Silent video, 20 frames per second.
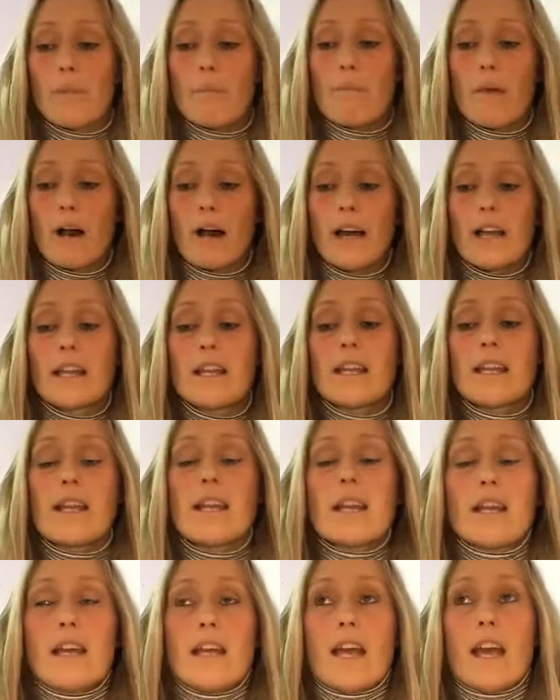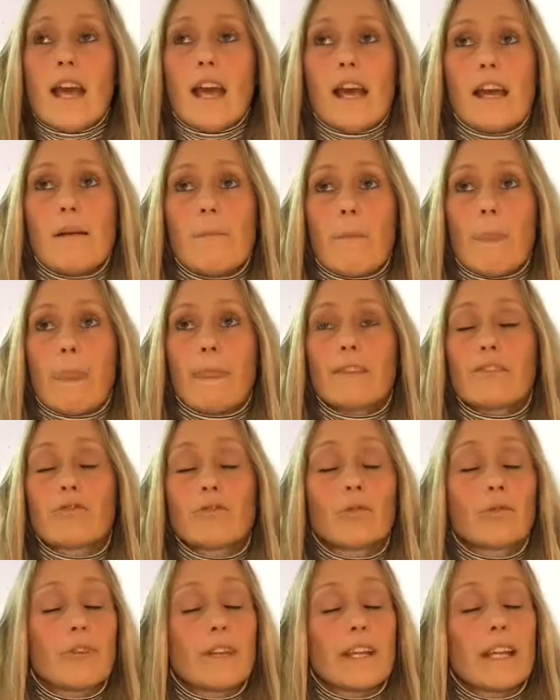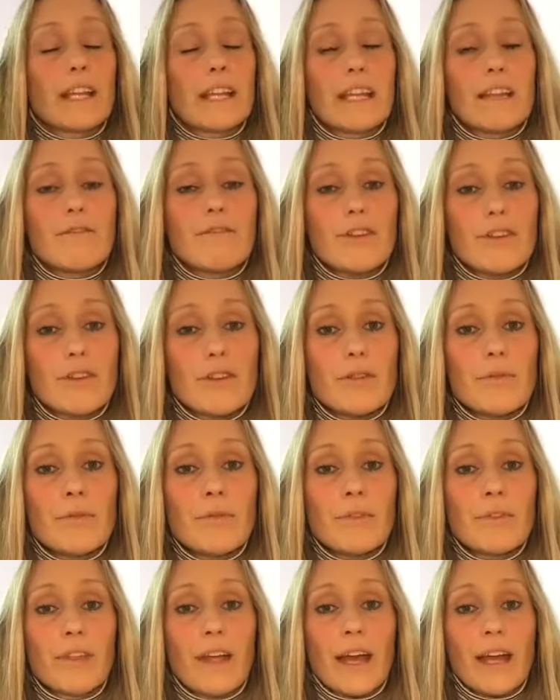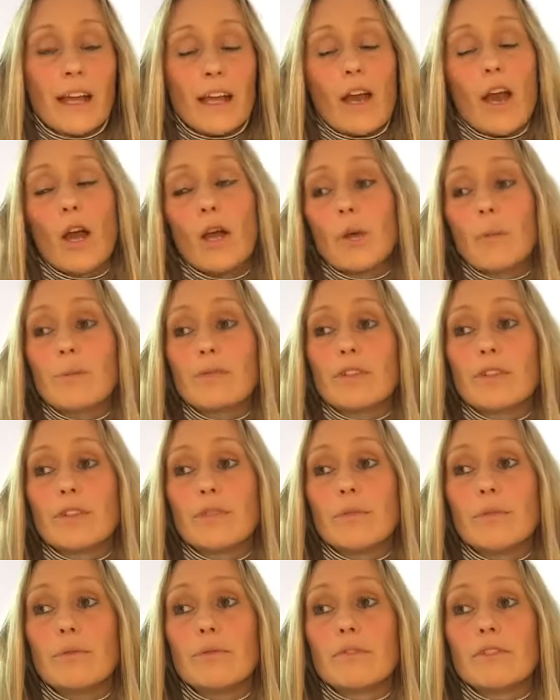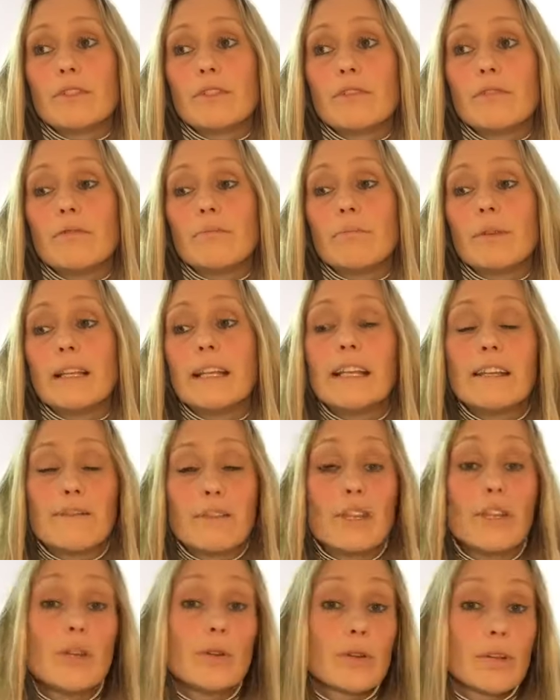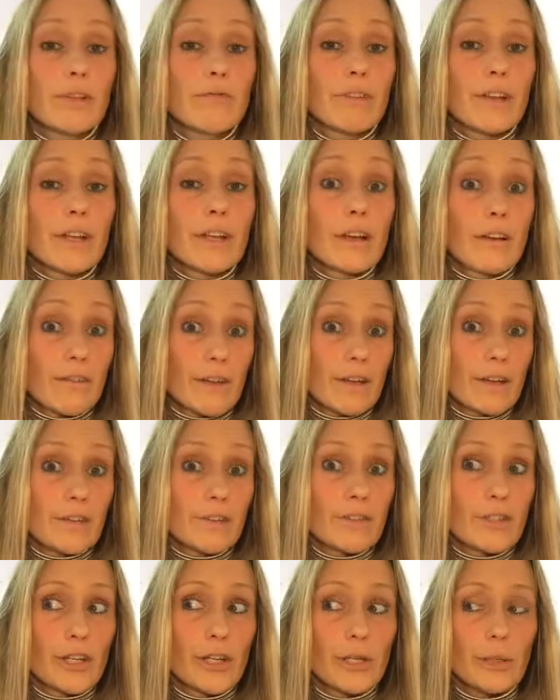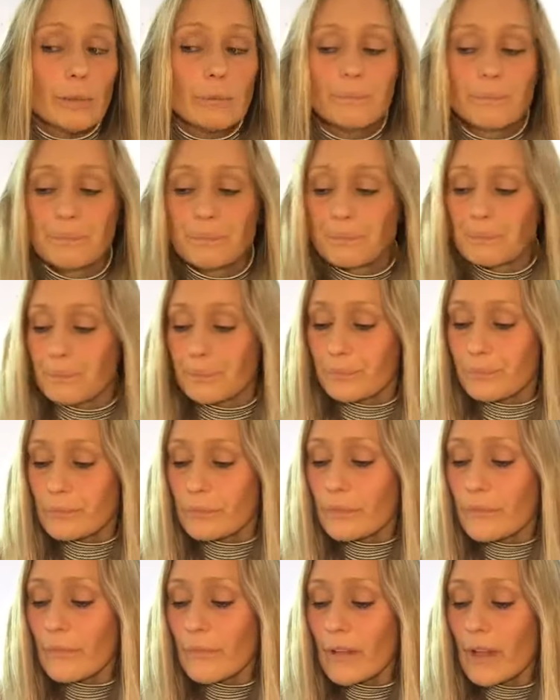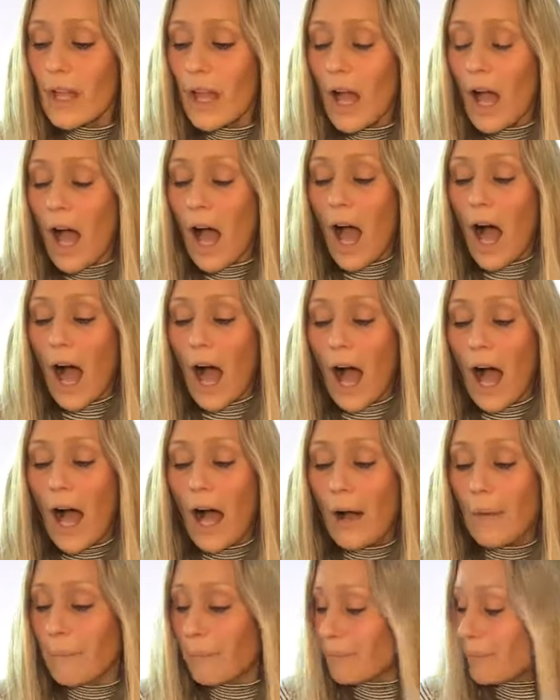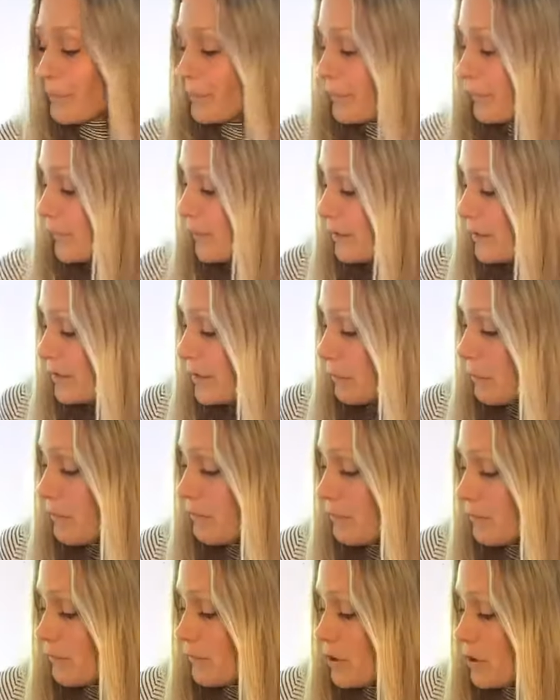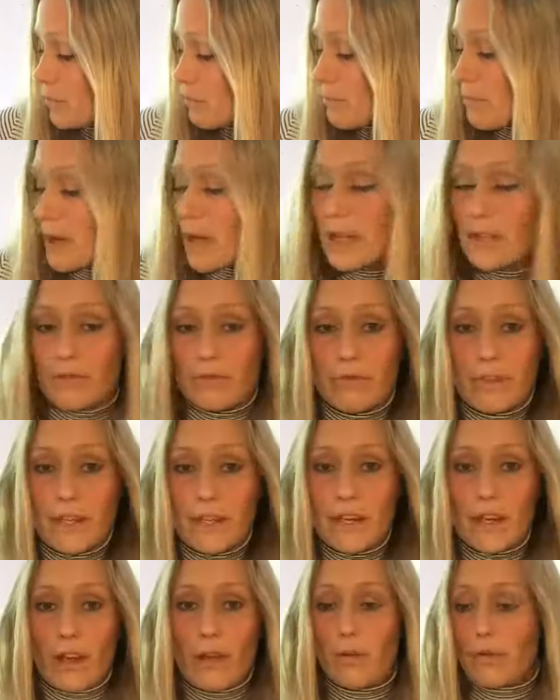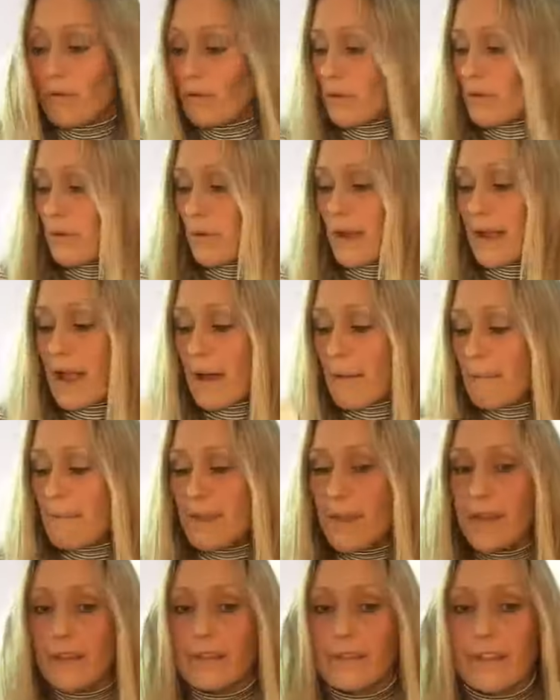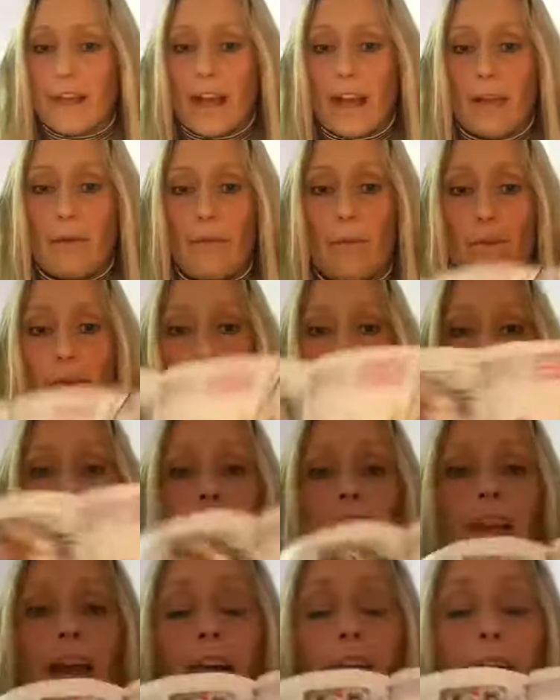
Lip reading: that my story can give you that hope to believe that you can recover too. Some of you might already know who I am because I was